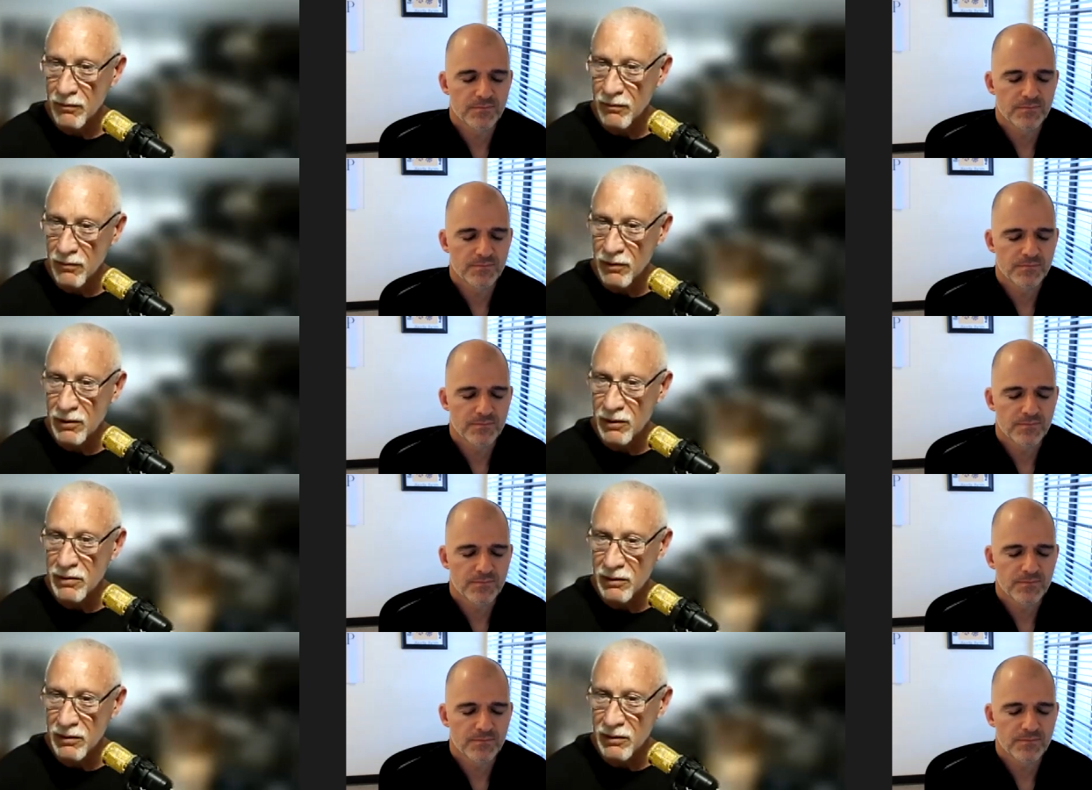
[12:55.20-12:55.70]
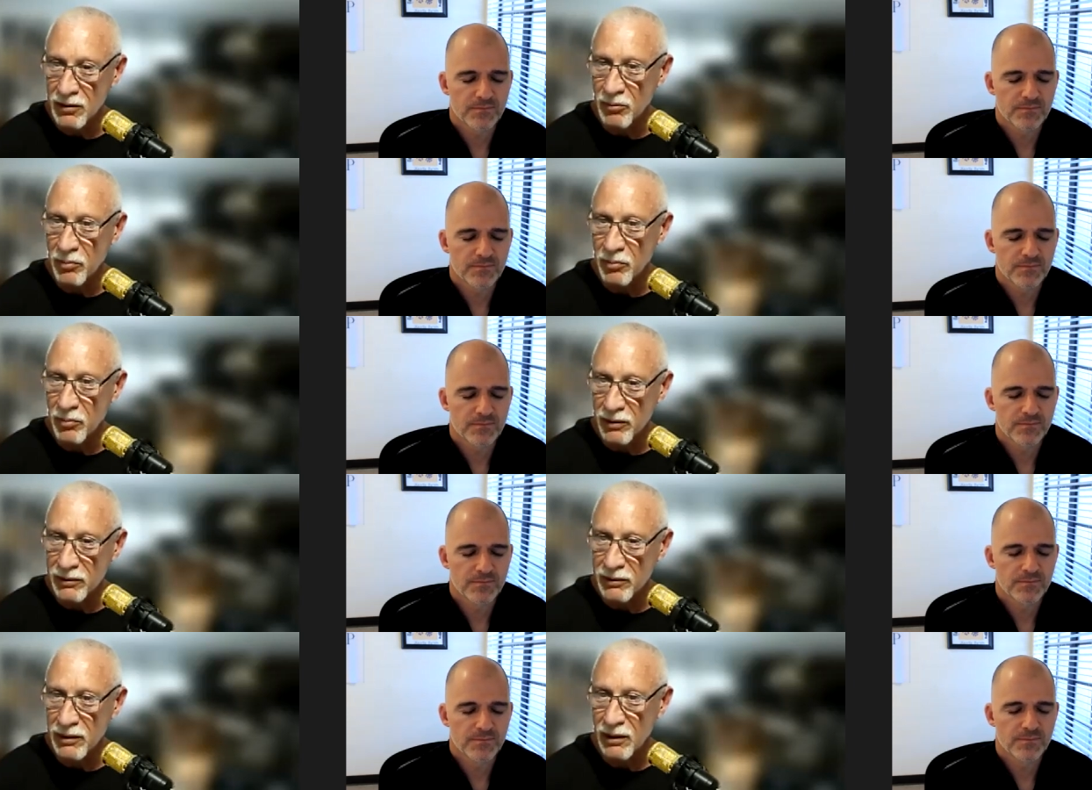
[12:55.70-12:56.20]
Speaker 1: Really think
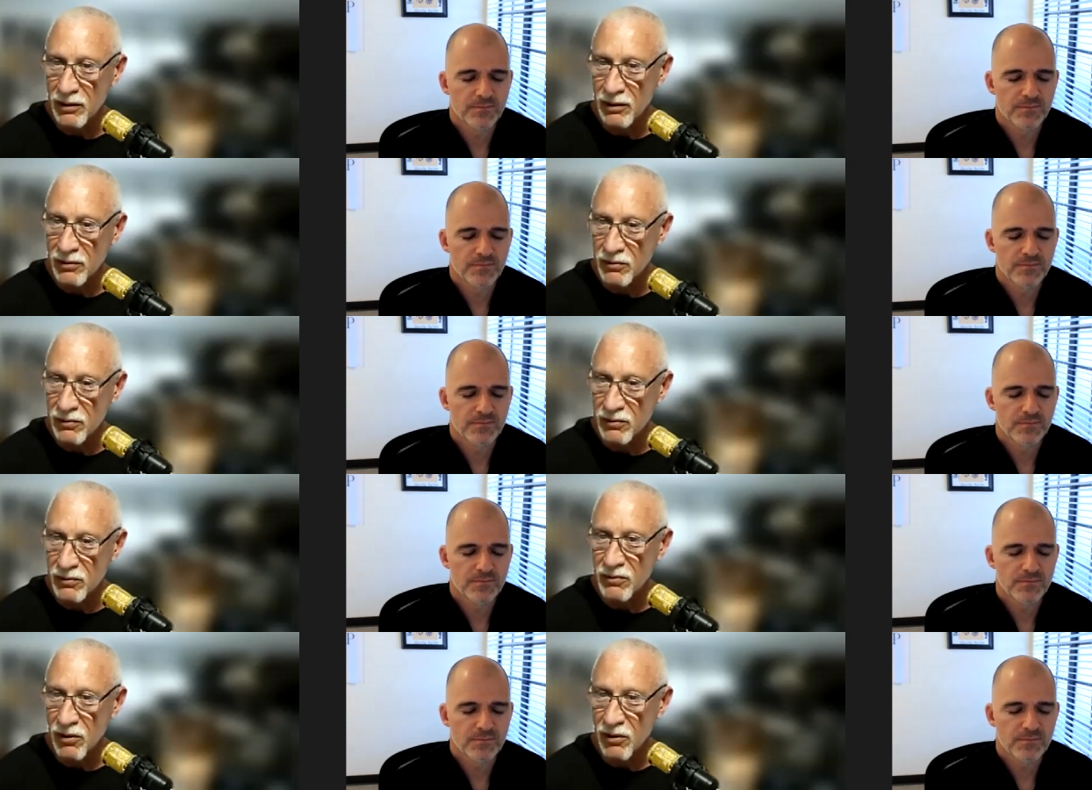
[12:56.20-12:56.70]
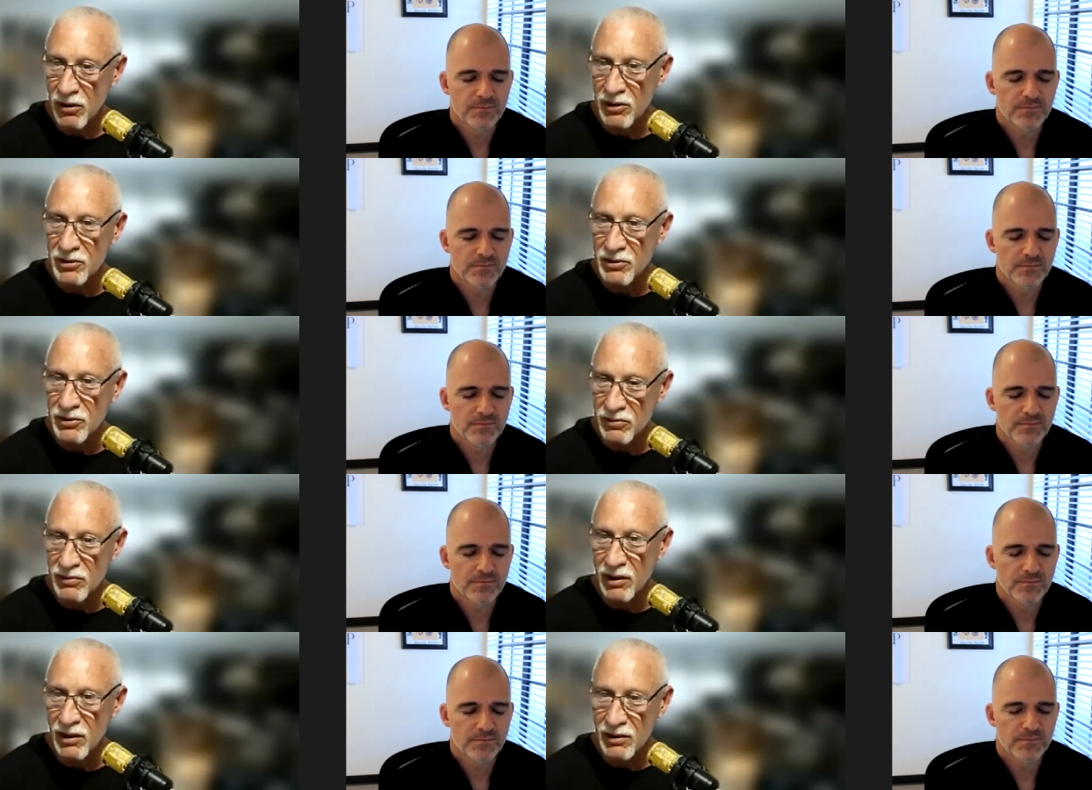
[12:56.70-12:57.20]
about that. Who are
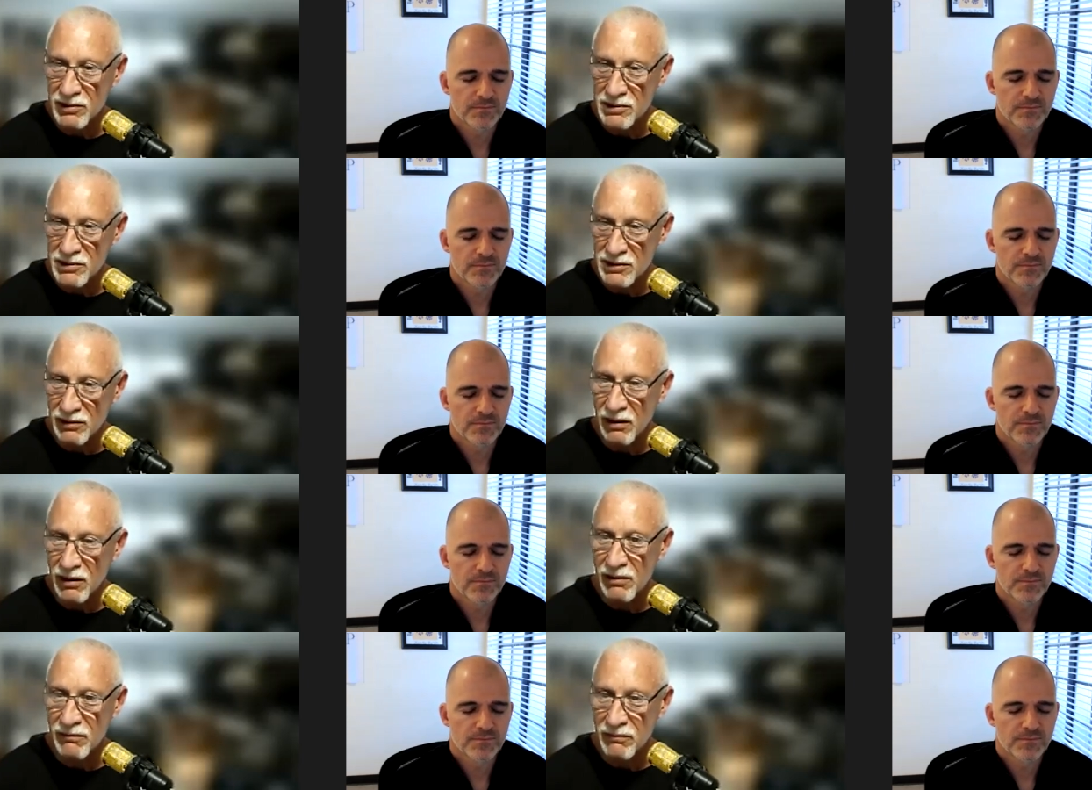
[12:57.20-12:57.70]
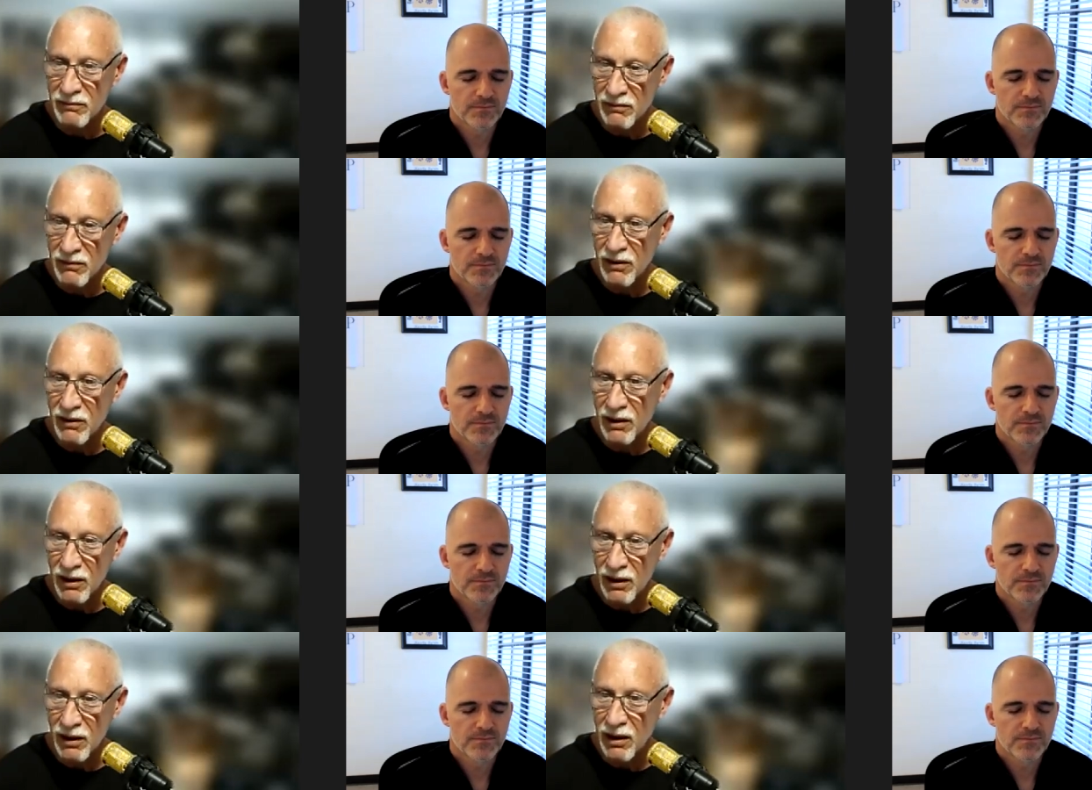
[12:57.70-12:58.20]
you that is love
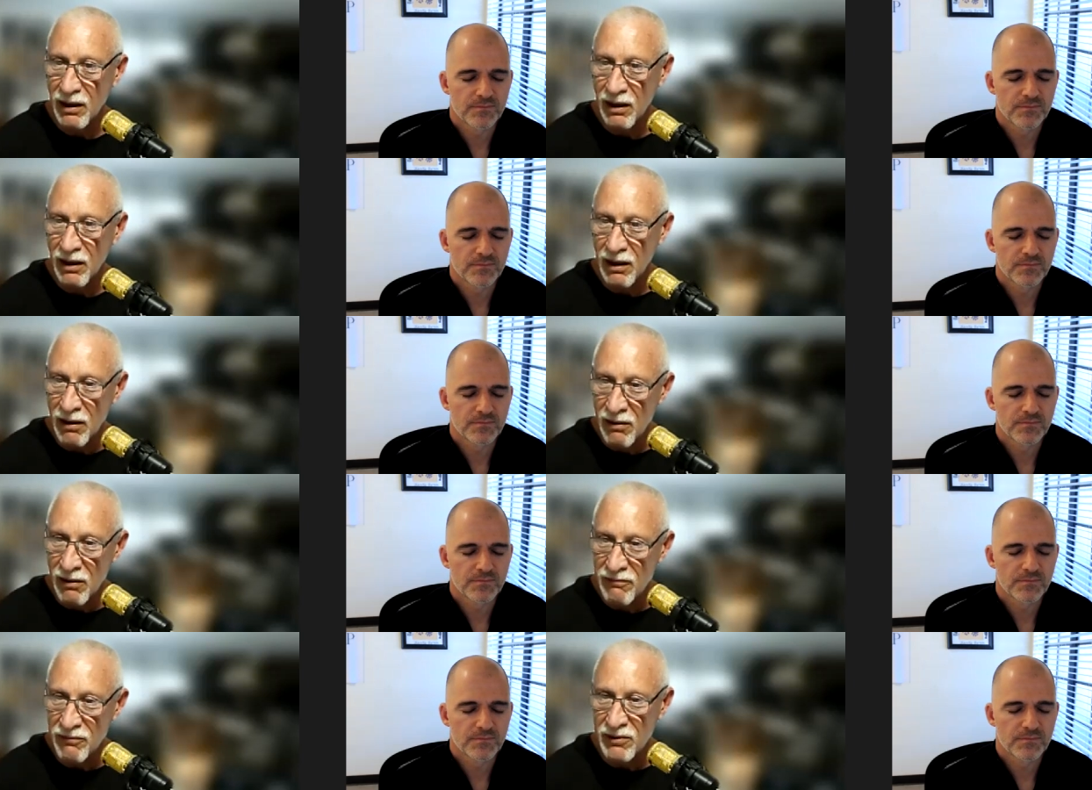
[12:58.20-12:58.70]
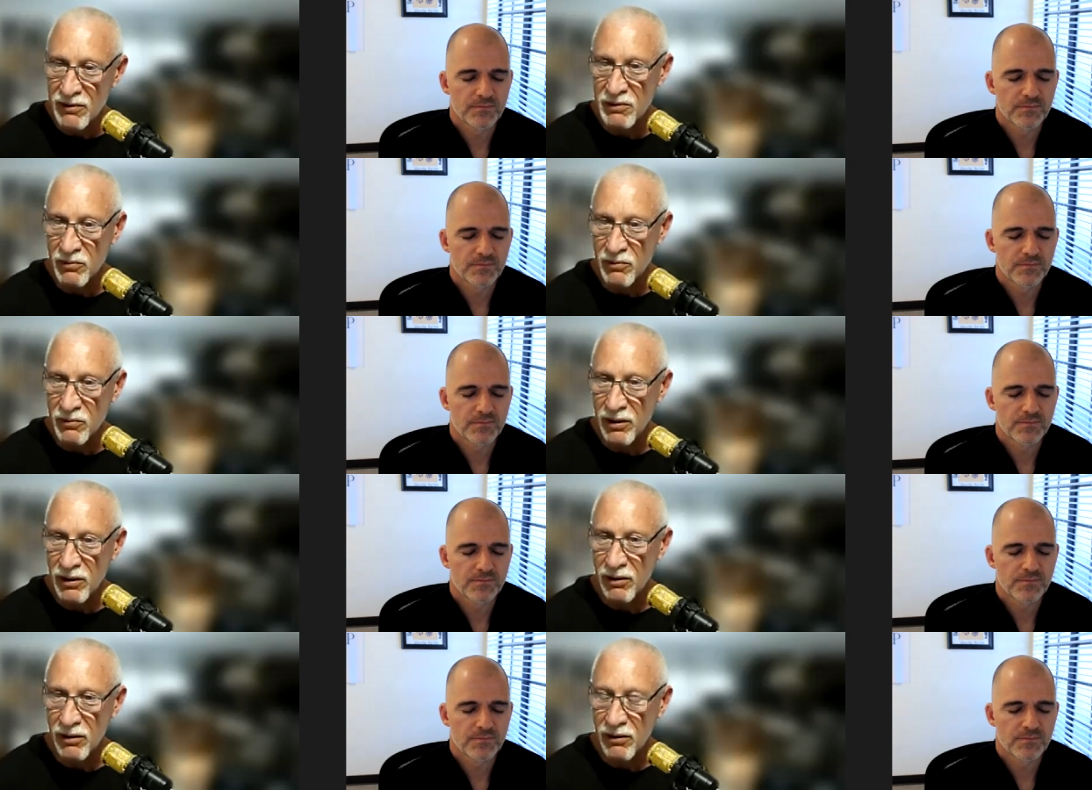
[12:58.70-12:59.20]

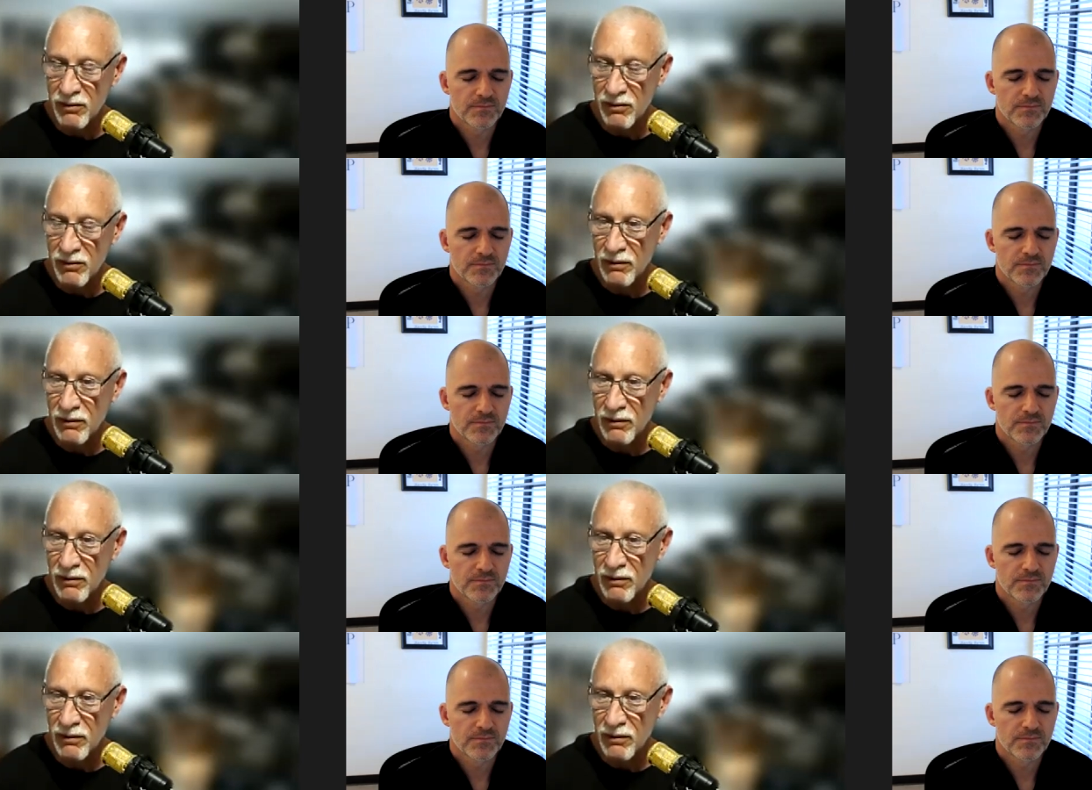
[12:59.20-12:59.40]
everywhere?